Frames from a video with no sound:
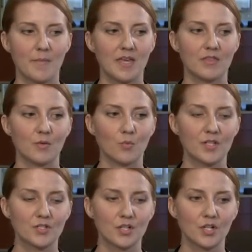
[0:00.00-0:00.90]
In the
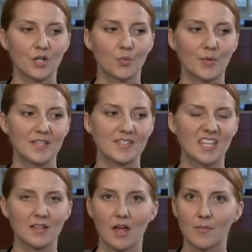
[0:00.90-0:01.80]
winter we
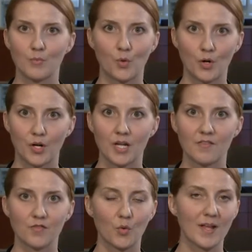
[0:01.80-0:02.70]
see a lot more
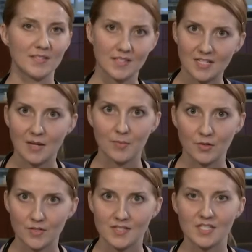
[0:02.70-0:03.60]
influenza type
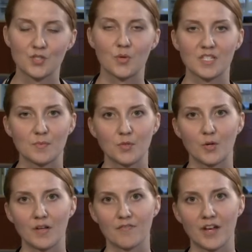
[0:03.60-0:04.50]
illnesses,
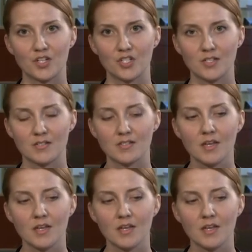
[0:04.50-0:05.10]
respiratory infections.